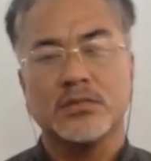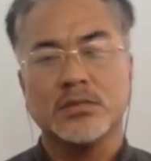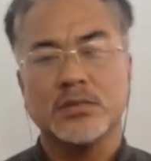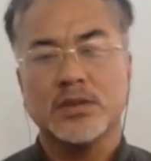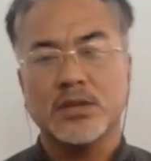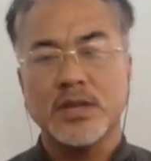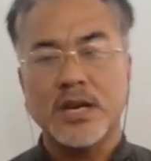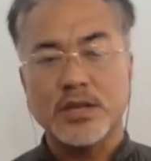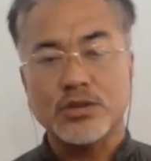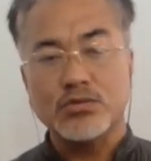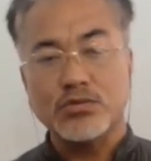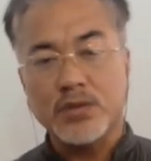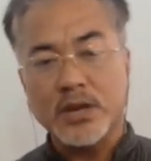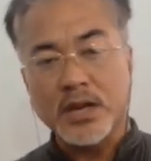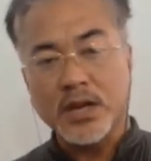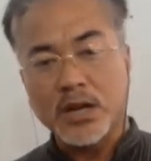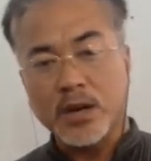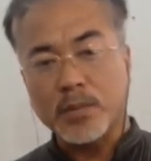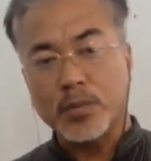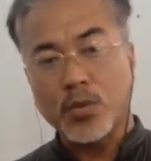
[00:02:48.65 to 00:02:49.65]
He has to
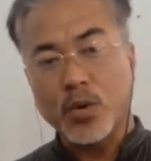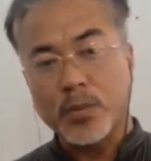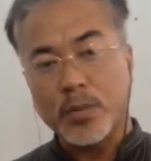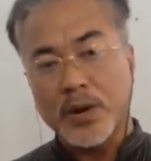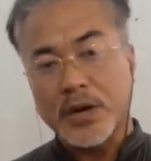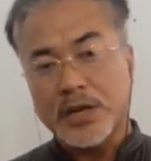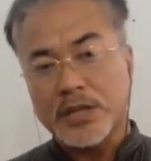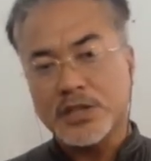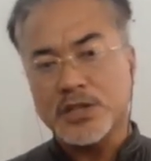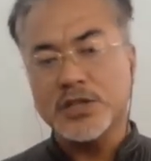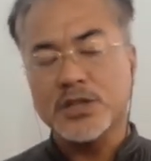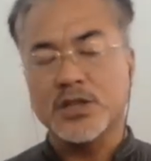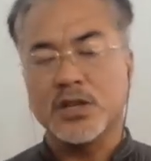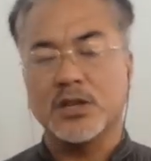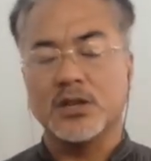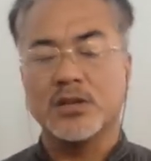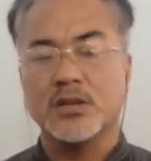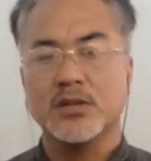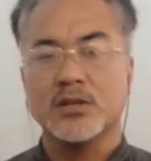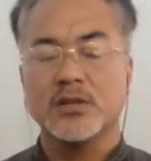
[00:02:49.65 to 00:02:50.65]
take a proper decision.
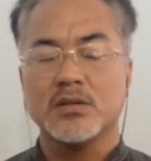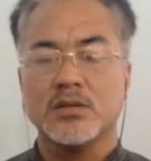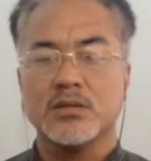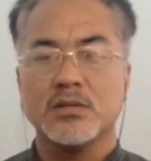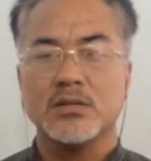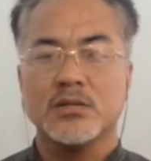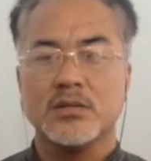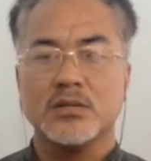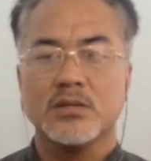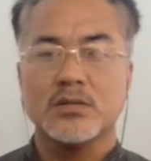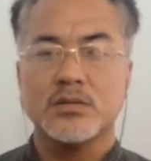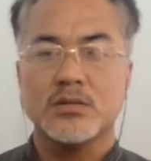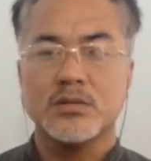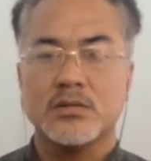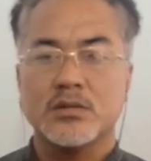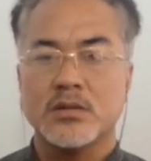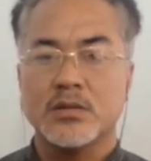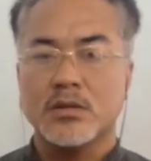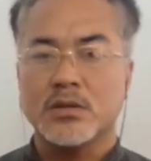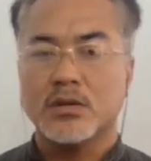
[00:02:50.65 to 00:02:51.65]

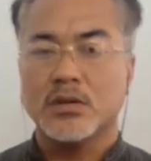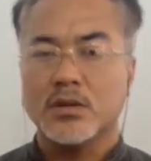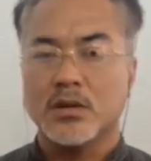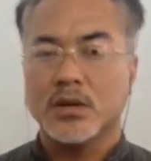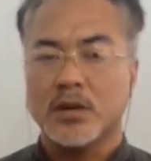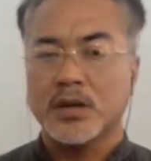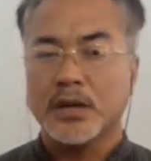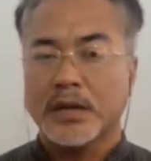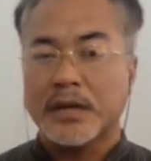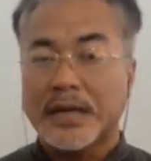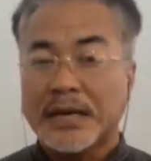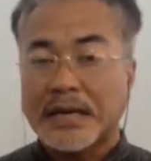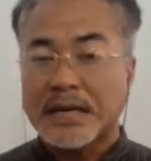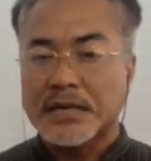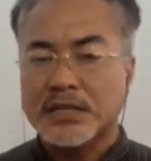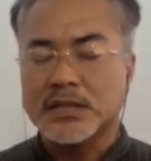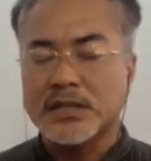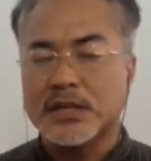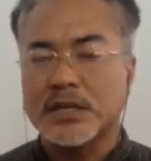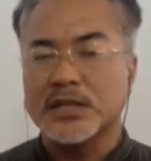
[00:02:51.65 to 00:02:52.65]
So he takes
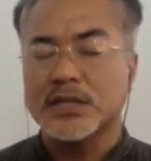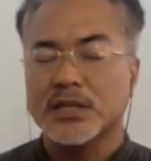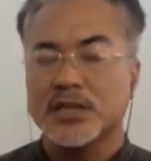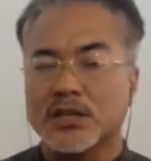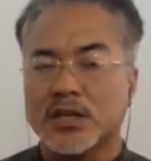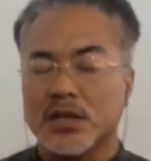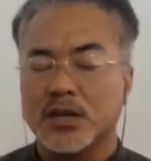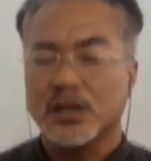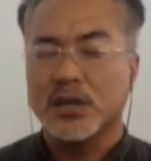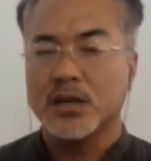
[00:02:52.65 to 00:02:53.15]
the decision.